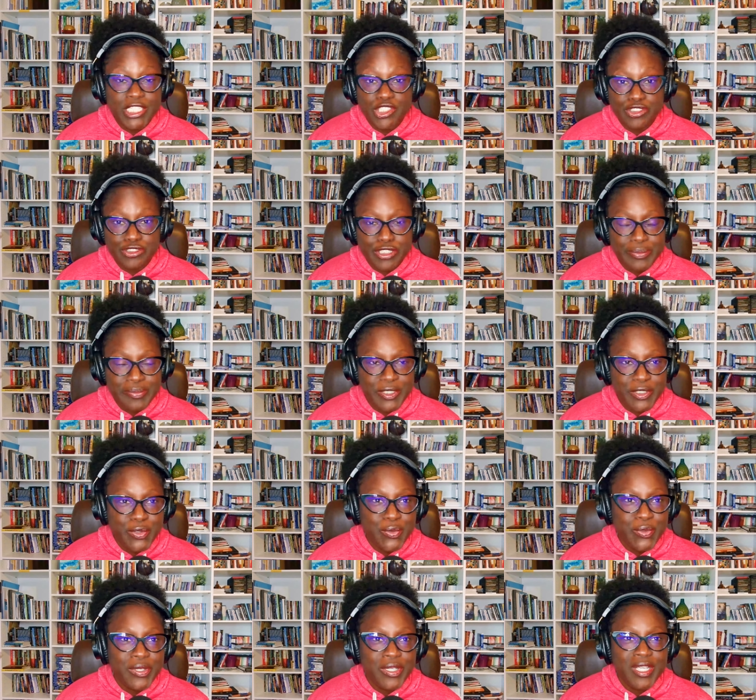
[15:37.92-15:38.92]

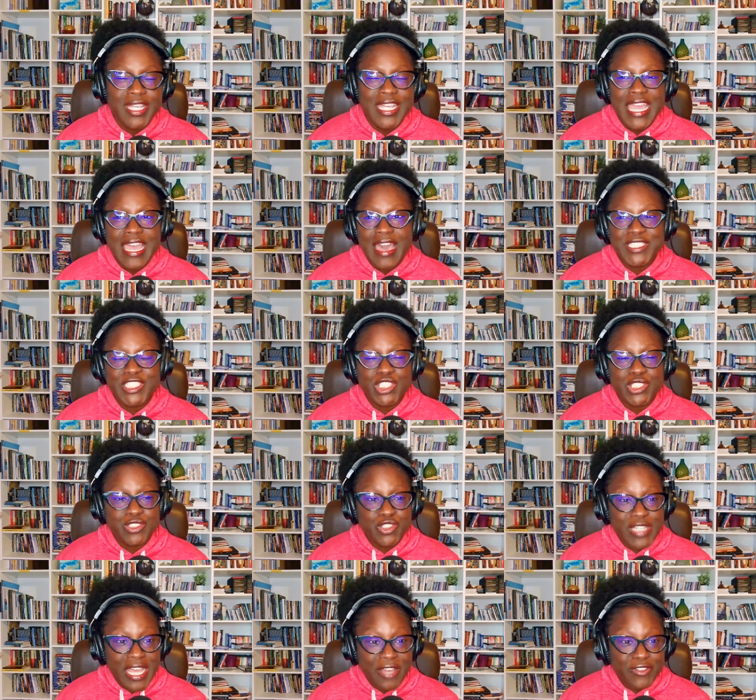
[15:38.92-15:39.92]
entrepreneur. She
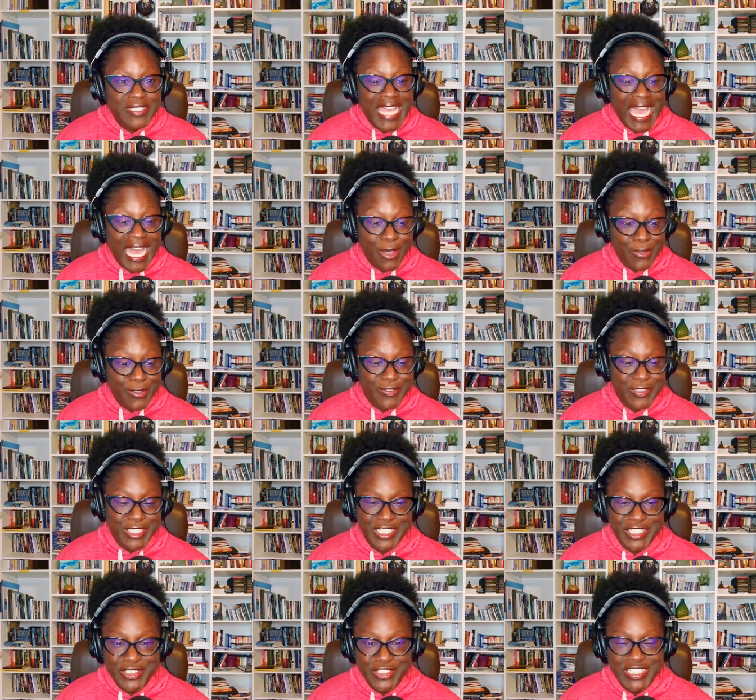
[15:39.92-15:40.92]
traveled out of the
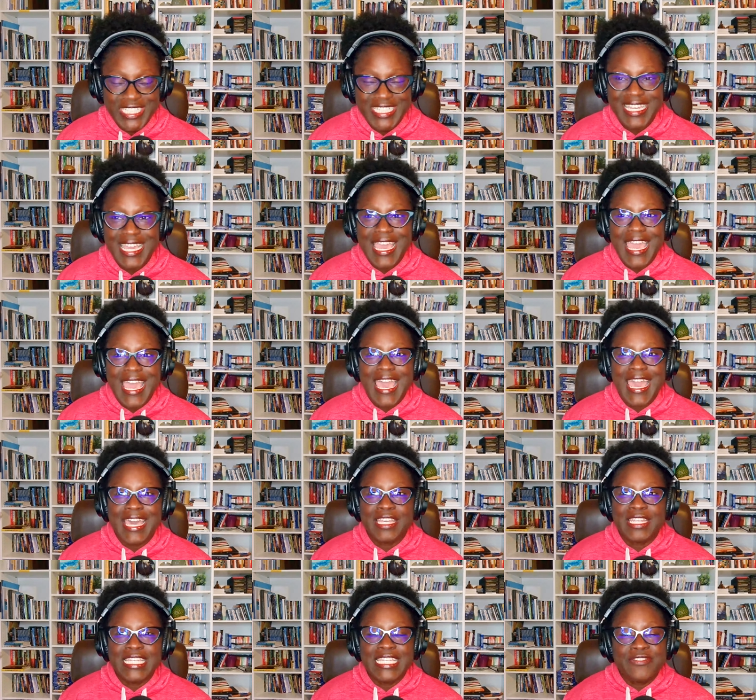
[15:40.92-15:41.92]
country.
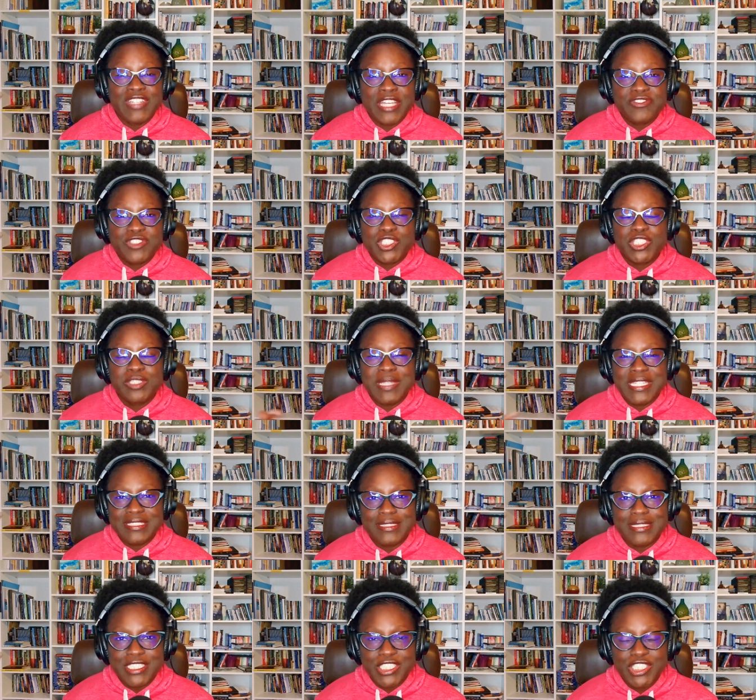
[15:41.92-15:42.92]
And even after she made
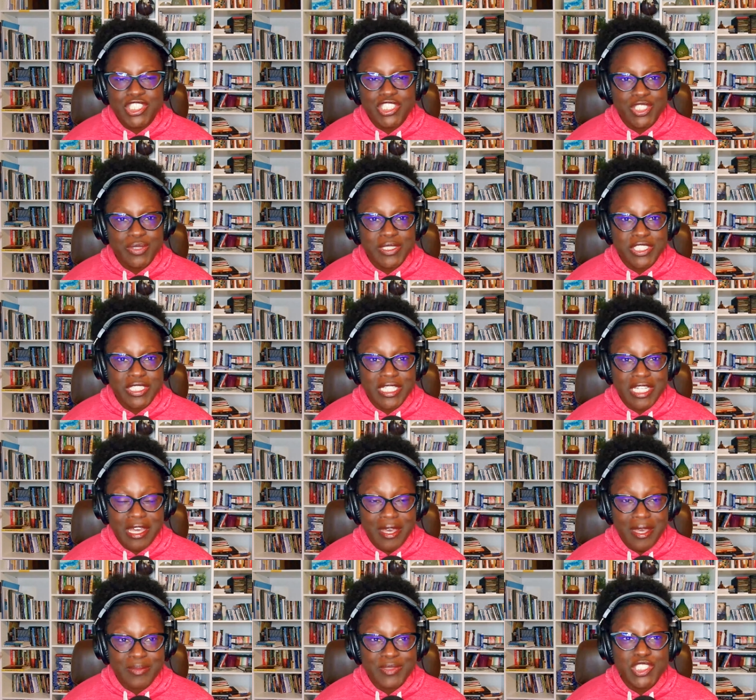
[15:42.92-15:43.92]
the decision she was going to
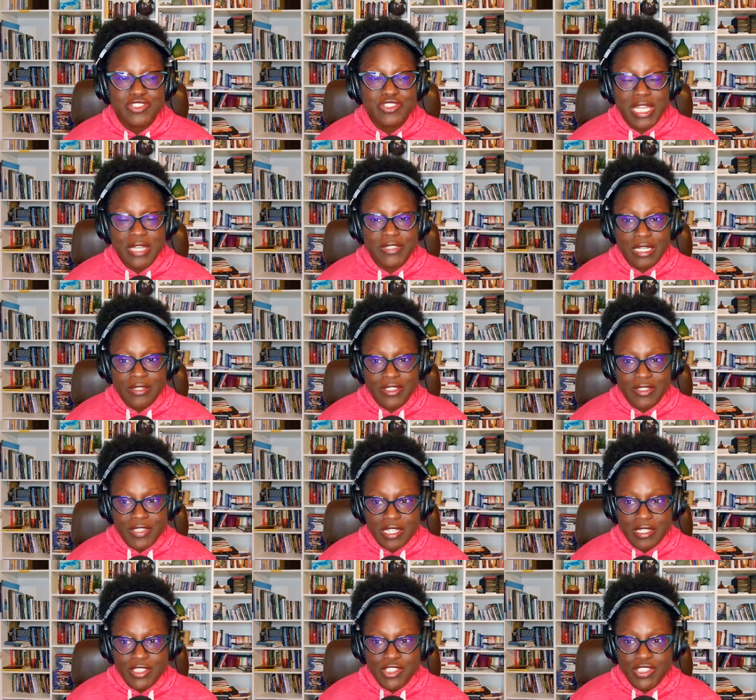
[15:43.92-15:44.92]
come, she traveled out of
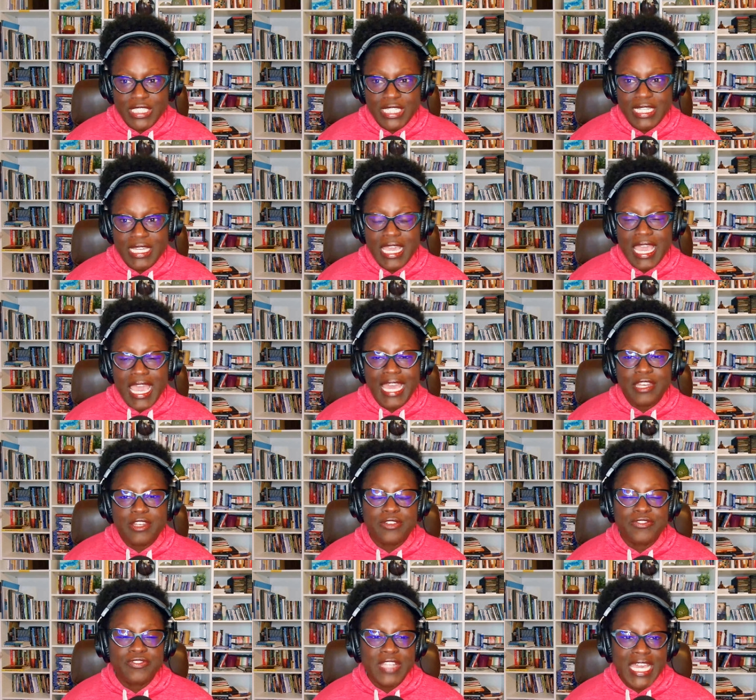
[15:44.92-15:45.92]
the country, and
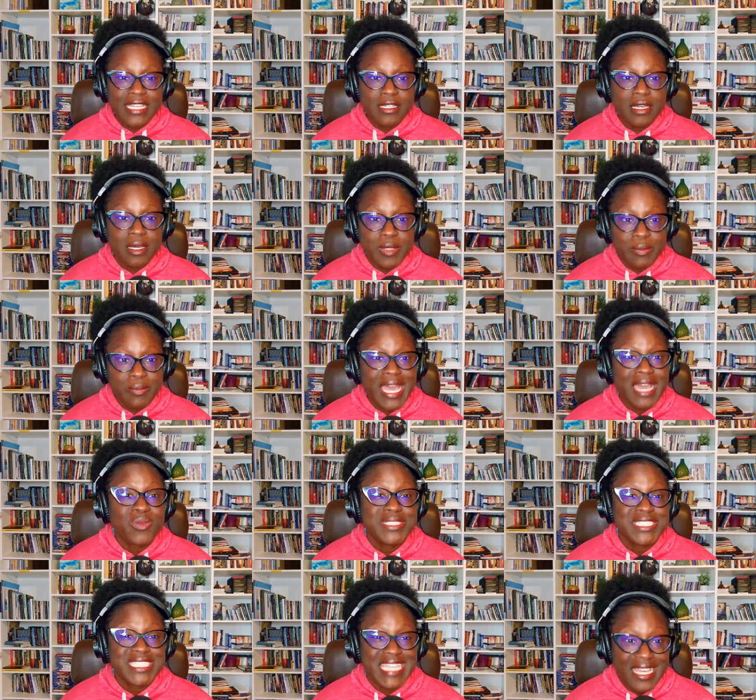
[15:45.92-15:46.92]
her flight coming
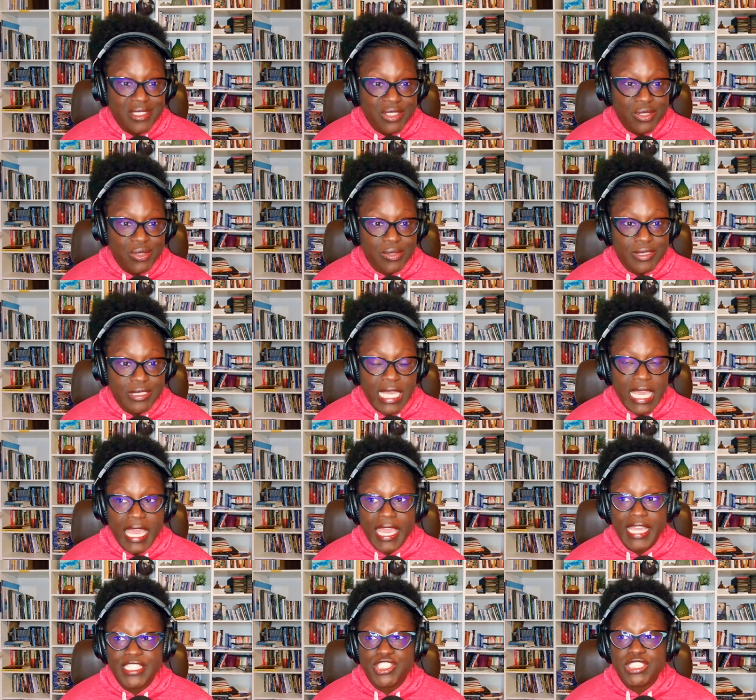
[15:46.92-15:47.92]
back was canceled.
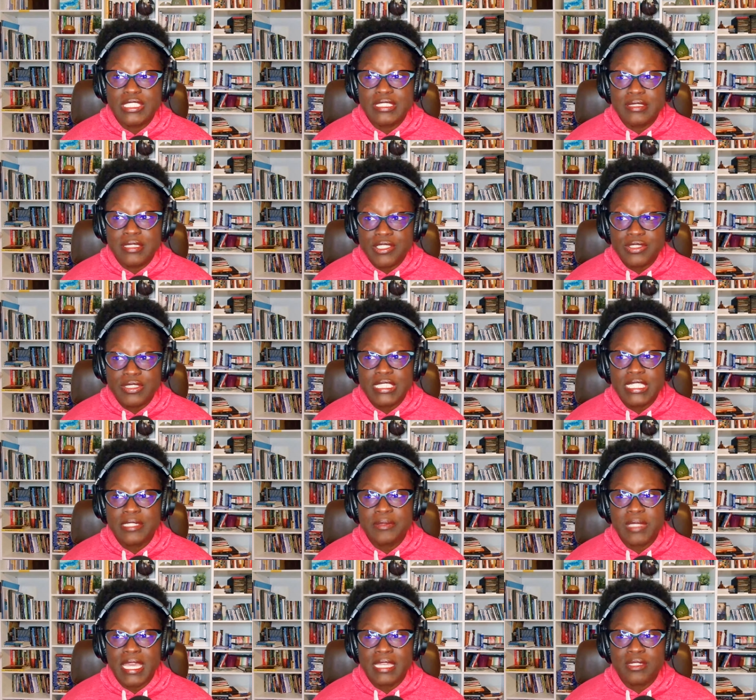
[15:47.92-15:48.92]
And she
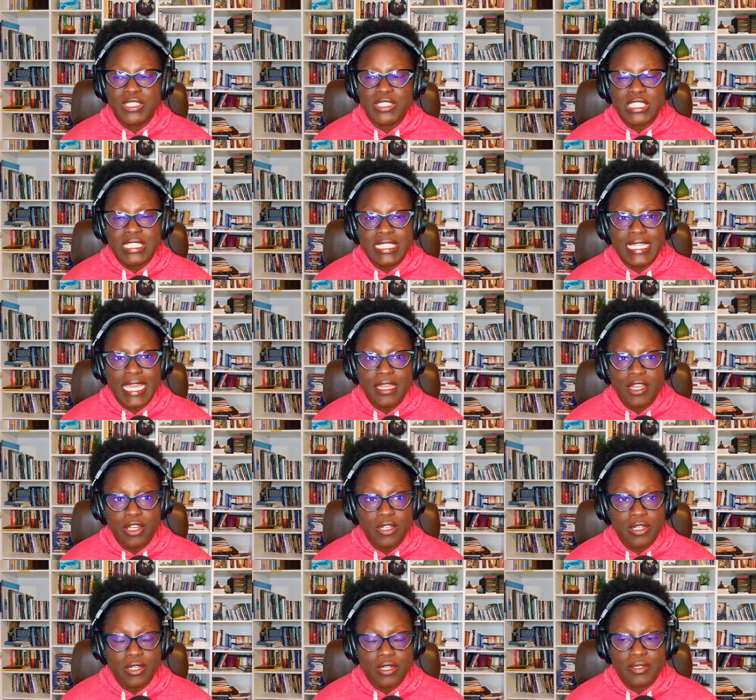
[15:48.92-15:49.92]
literally, and it was going to get
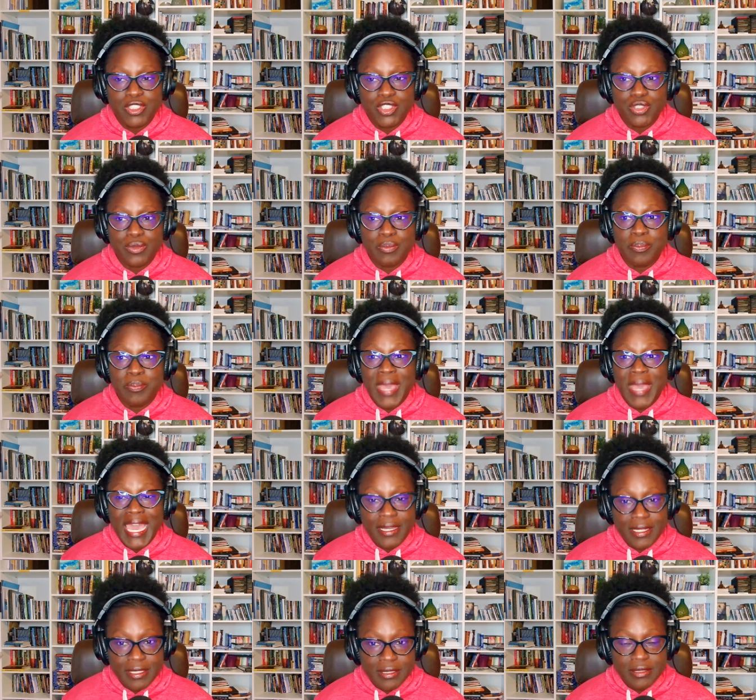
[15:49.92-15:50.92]
her
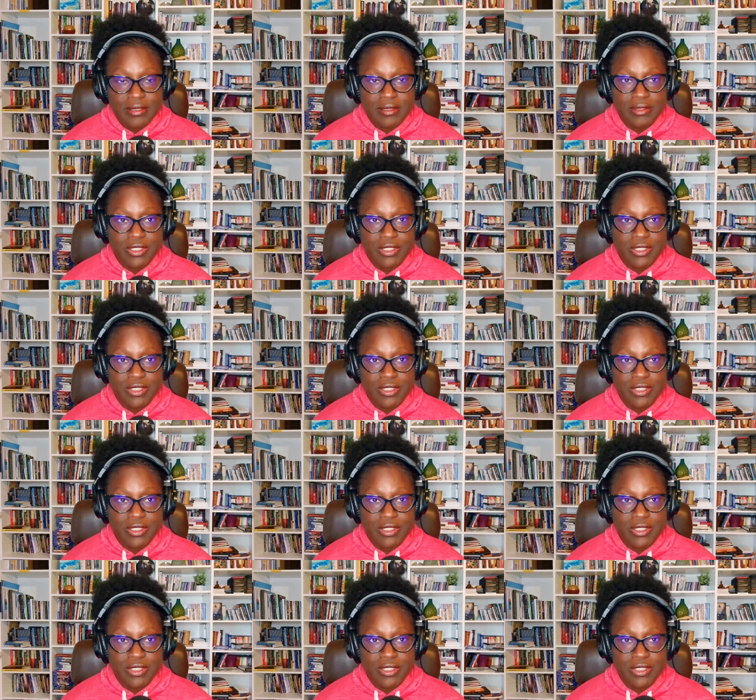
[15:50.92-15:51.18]
back